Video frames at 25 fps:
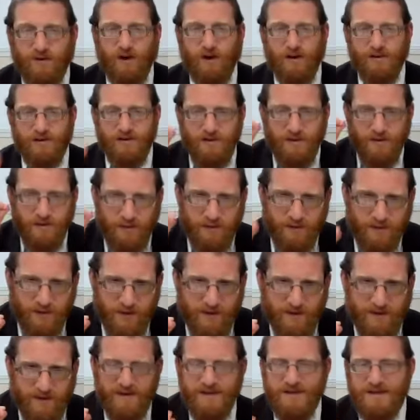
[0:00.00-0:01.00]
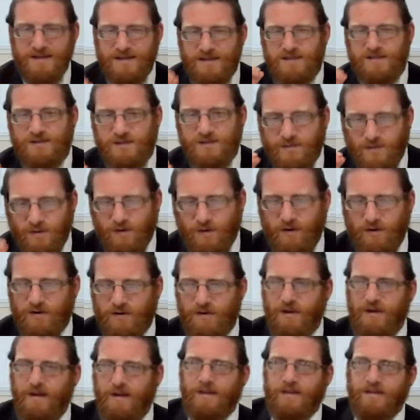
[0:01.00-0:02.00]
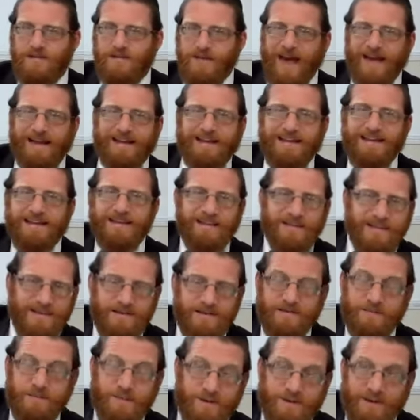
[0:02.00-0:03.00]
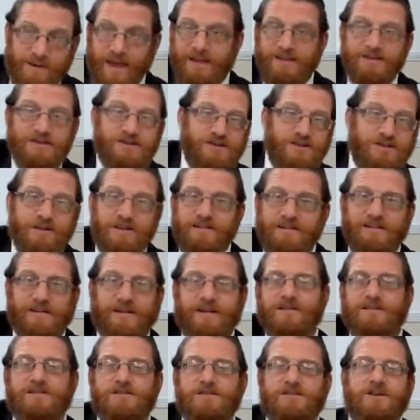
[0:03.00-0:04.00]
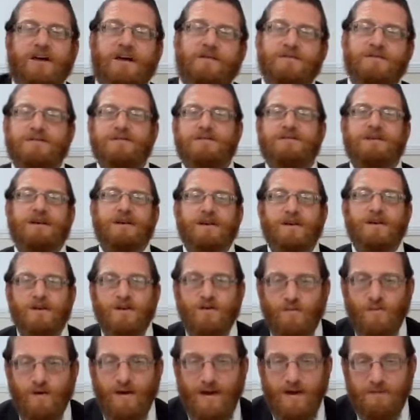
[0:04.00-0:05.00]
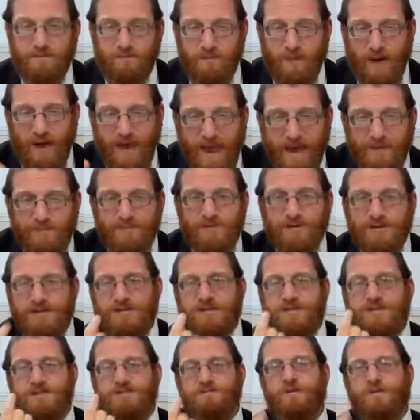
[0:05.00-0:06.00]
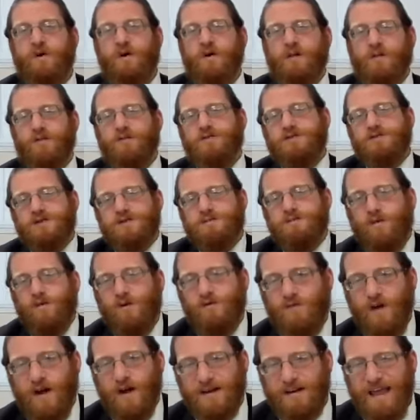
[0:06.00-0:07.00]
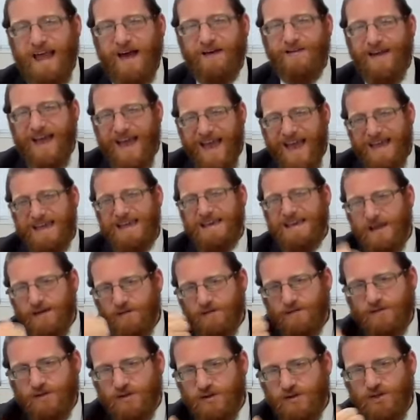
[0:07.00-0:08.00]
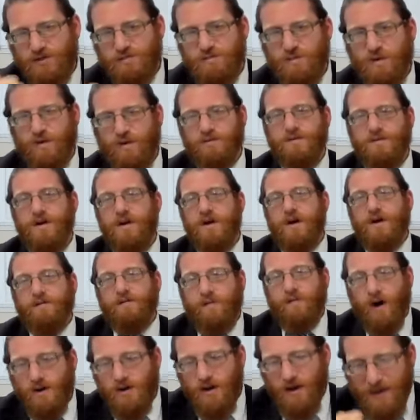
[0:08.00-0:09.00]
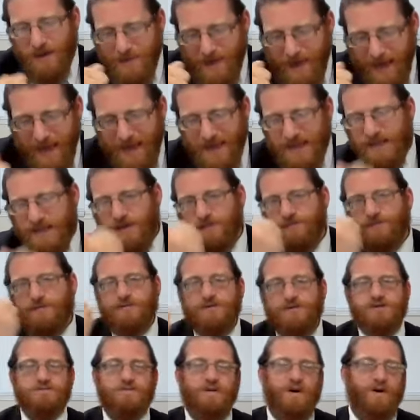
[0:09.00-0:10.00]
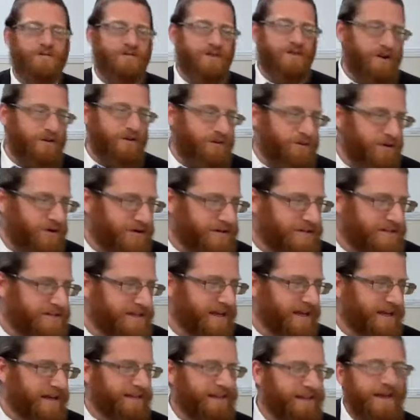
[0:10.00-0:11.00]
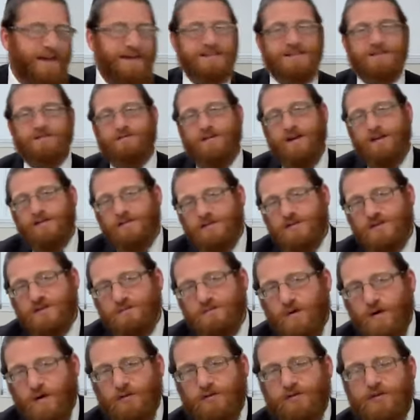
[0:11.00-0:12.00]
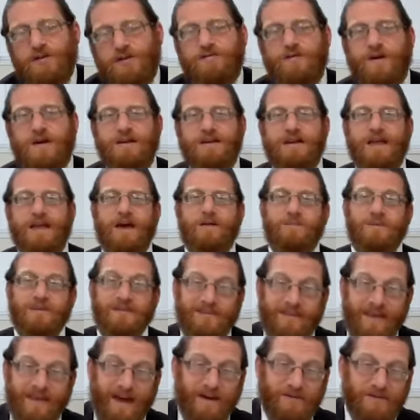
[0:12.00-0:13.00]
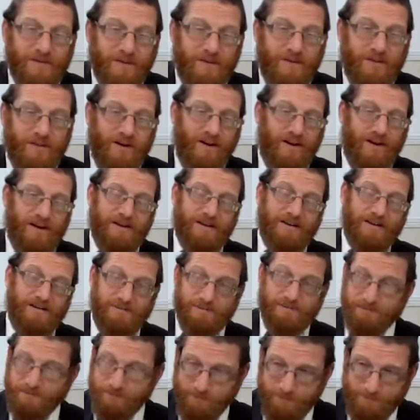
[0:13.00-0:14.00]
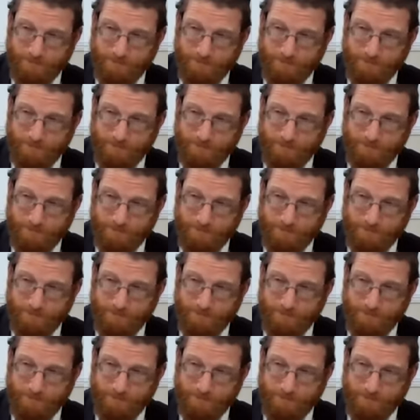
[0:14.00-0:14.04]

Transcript: done thing, he saw that could lead potentially to Chilul Shabbos. Apparently small, looks small right now, Eikev Tishmon. Eikev Tishmon, that it looks like it's a very small thing right now, but down the line,